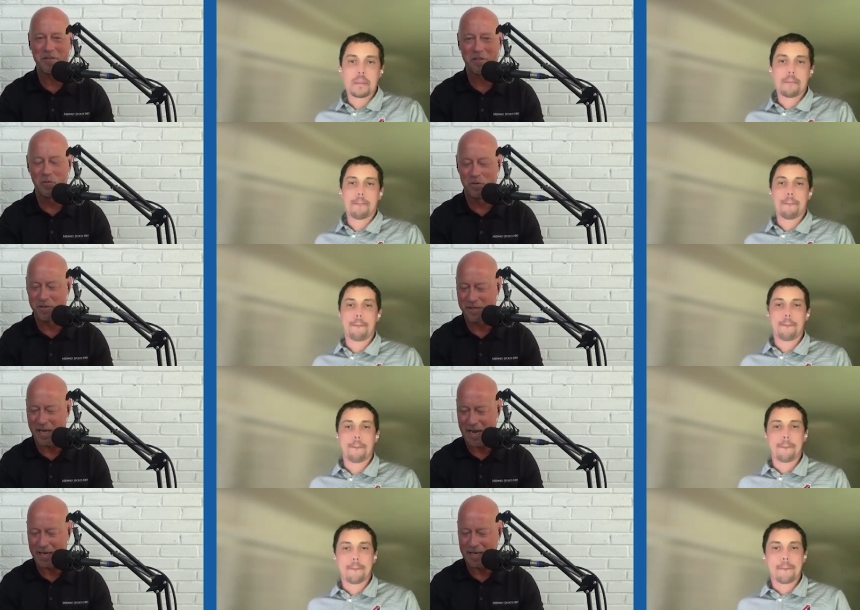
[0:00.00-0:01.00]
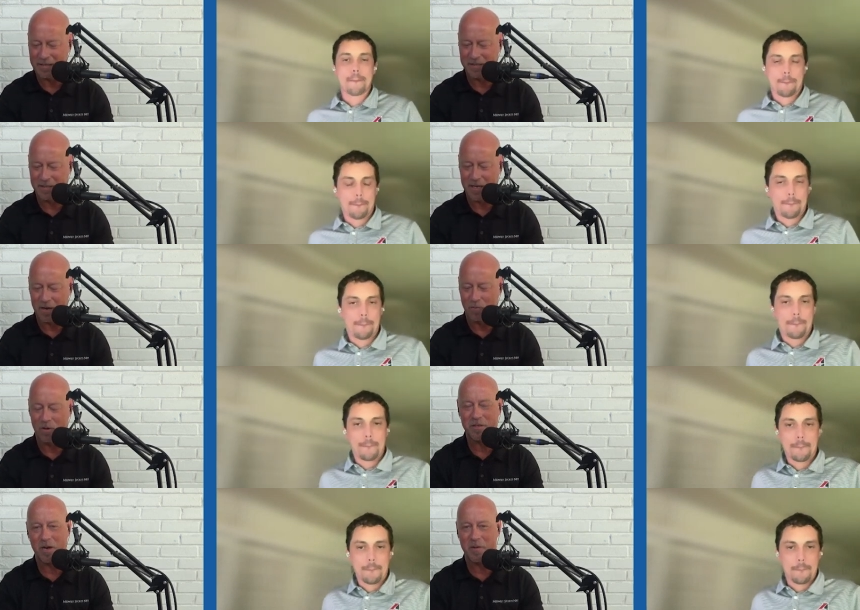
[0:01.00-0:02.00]
Speaker 1: schools, and it's you know we'll
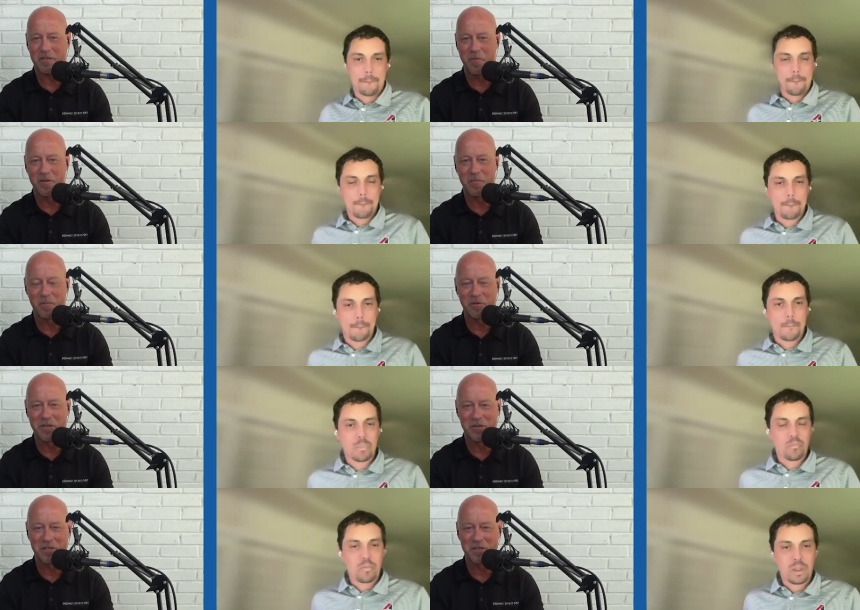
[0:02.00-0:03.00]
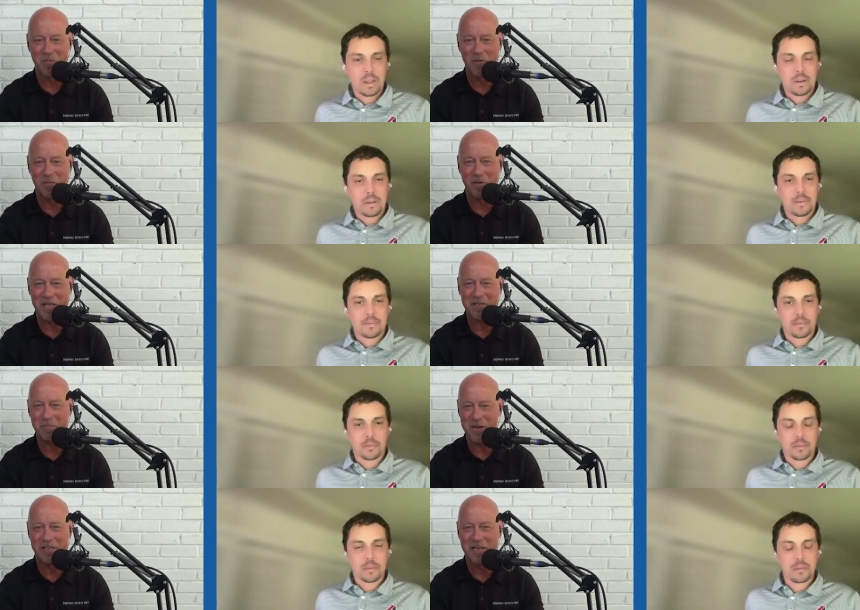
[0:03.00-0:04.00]
talk about some other members here in just a moment, but that's a
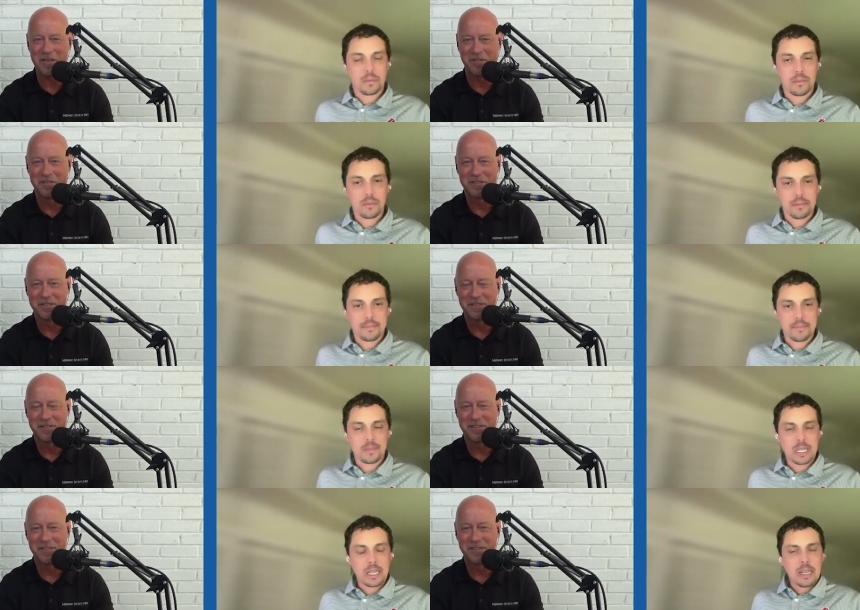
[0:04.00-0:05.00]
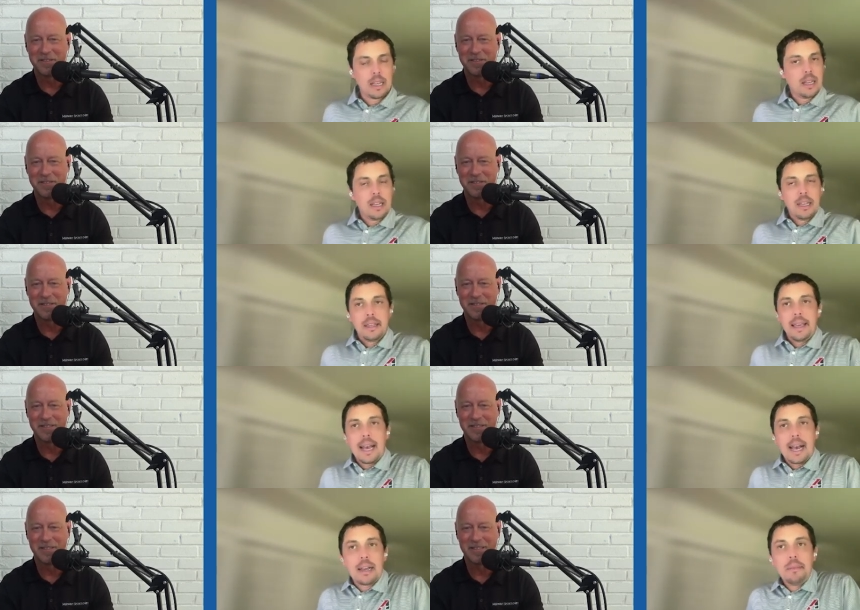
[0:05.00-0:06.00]
big deal.
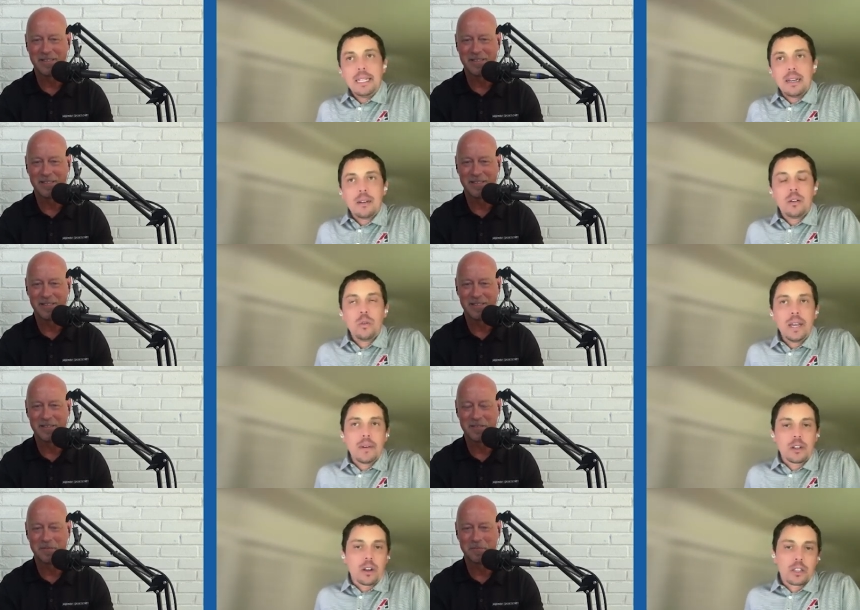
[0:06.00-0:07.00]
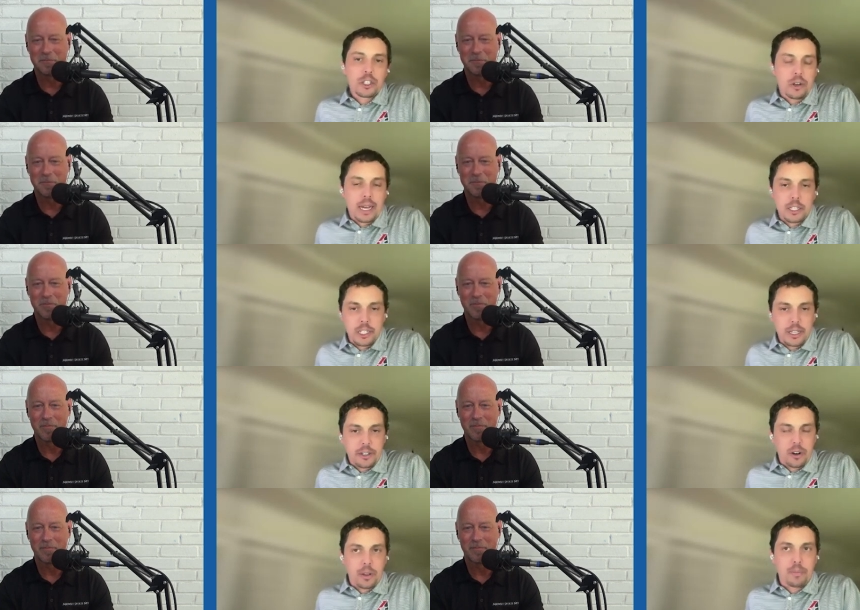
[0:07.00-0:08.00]
Speaker 2: Yeah, I mean, we have a growth strategy and a
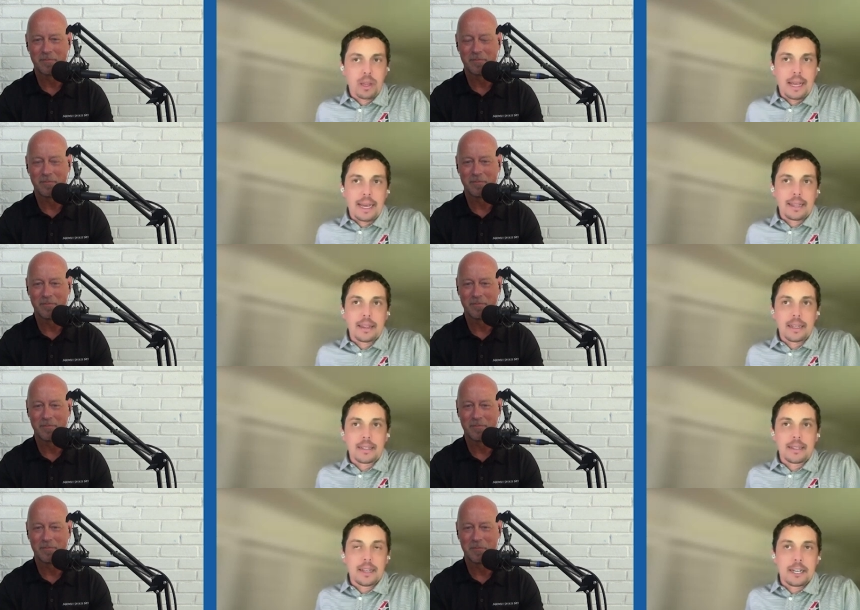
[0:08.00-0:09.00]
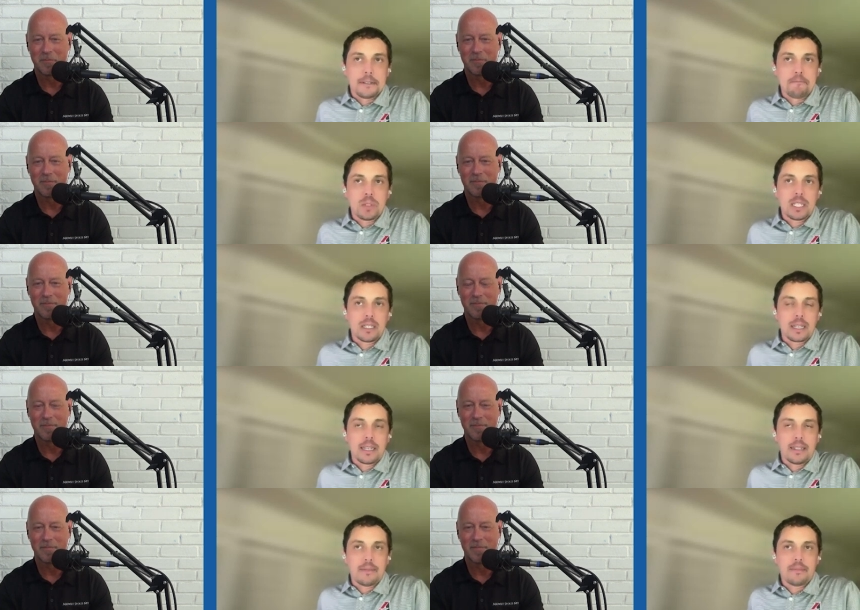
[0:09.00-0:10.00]
growth plan that um, this is a
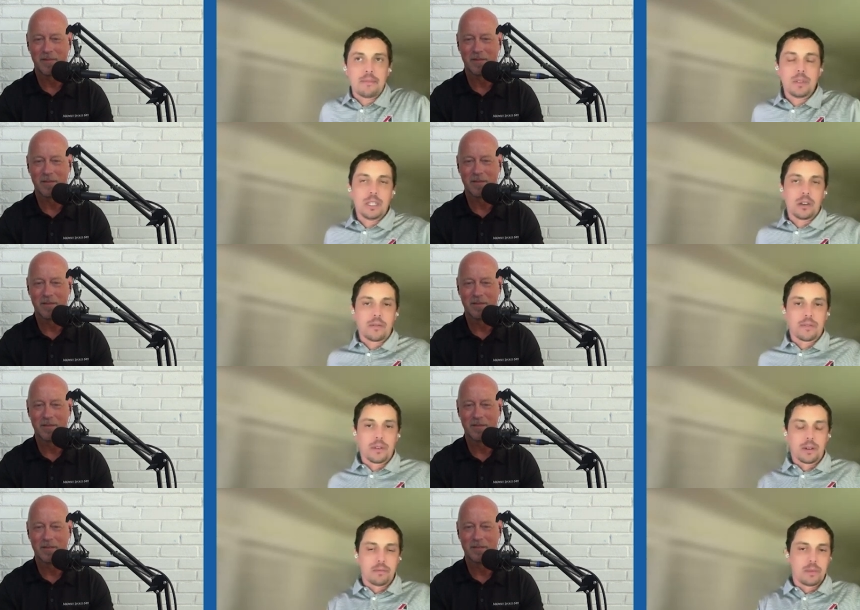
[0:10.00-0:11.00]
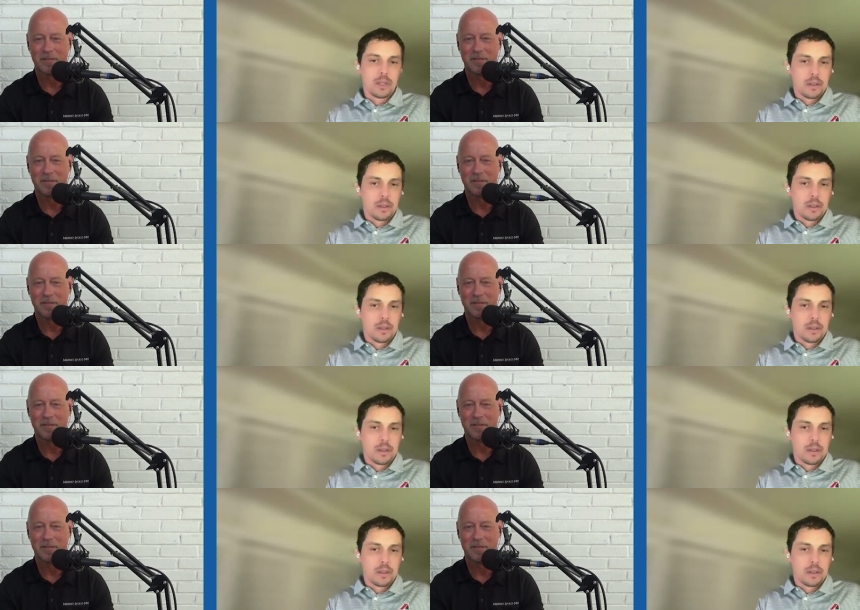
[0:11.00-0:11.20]
con, you know from